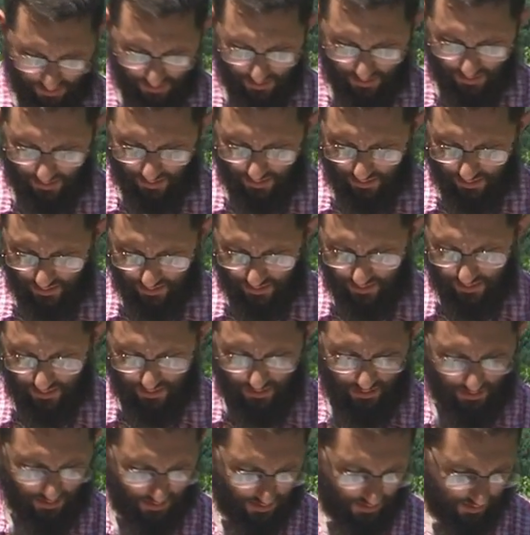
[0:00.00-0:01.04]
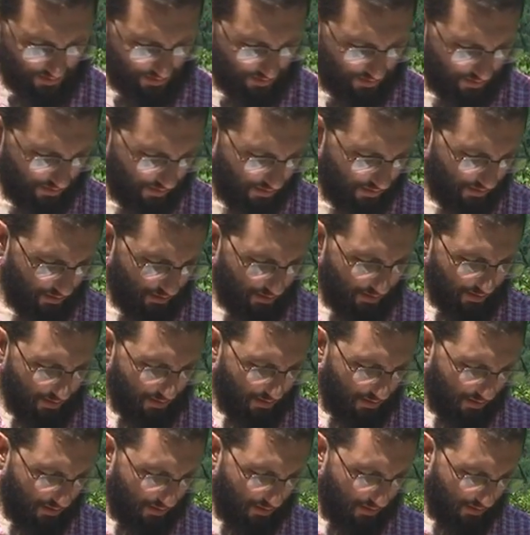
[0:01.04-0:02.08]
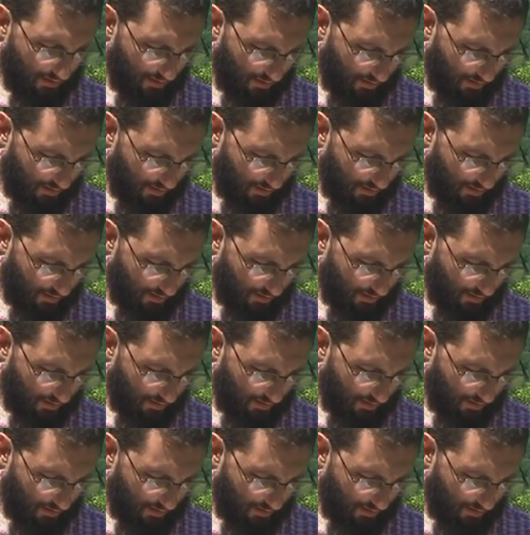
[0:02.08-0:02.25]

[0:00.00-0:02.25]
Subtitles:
Nothing is said.